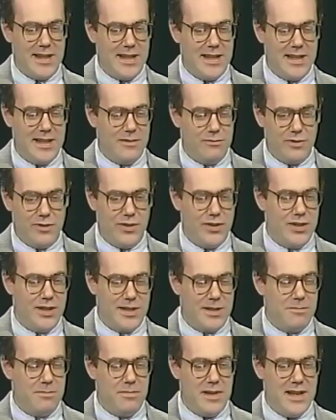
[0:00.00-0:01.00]
it will
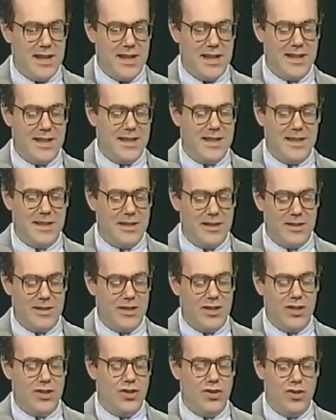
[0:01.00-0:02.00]
just be
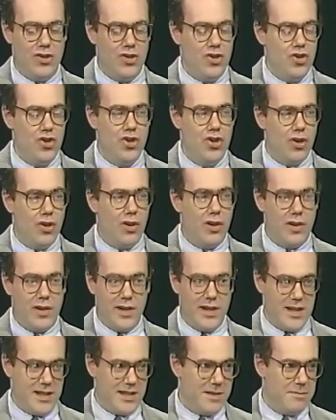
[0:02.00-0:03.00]
a
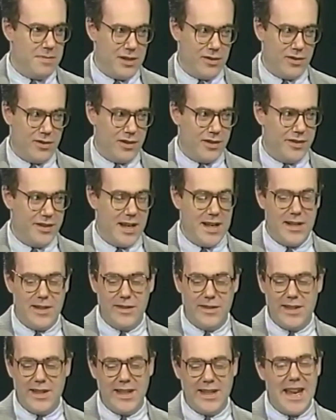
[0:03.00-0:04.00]
joy to behold. And I
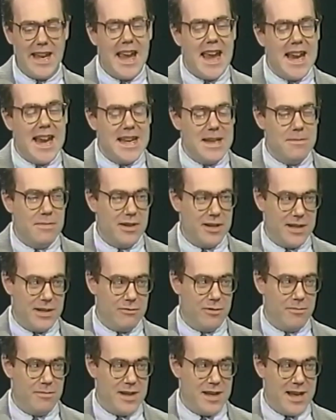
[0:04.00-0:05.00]
don't think anybody
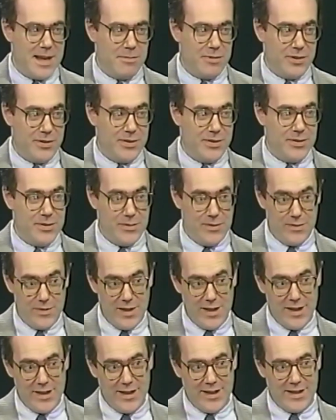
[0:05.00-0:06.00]
will be able to
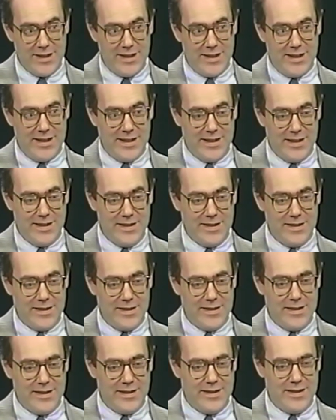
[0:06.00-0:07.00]

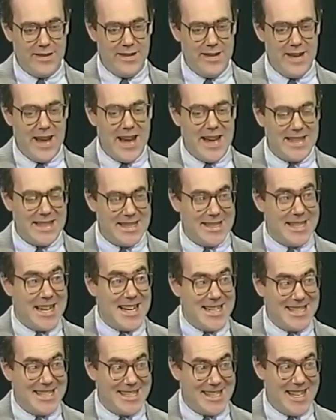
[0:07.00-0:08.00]
not
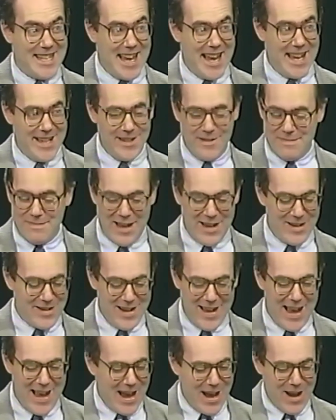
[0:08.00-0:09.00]
sense that, no matter
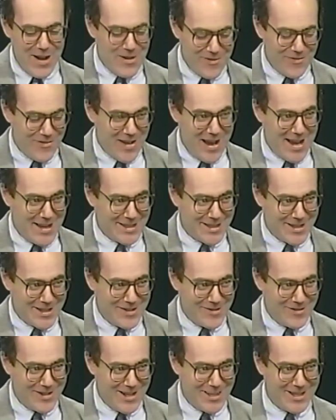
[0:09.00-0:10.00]
how fast
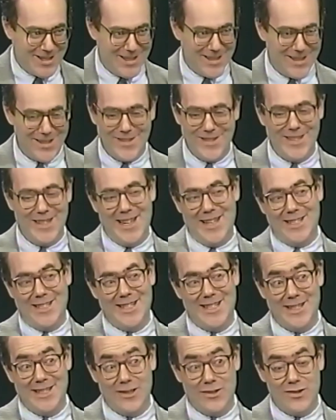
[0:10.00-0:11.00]
they're rushing through that
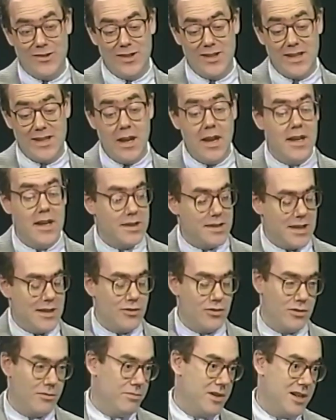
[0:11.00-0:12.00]
concourse.
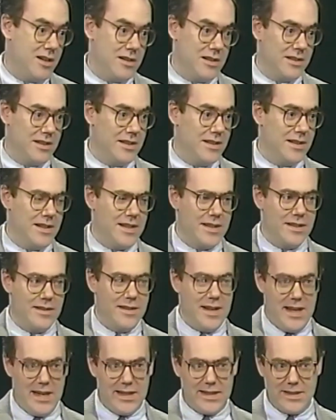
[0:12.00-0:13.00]
Central Park,
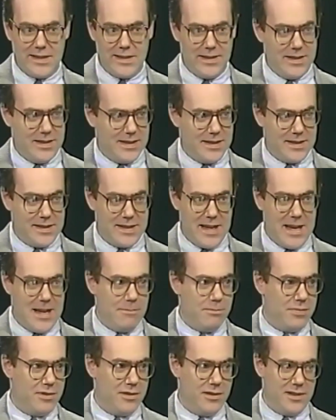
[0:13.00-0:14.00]
another excellent
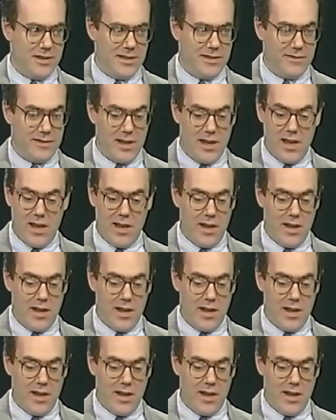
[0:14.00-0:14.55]
example of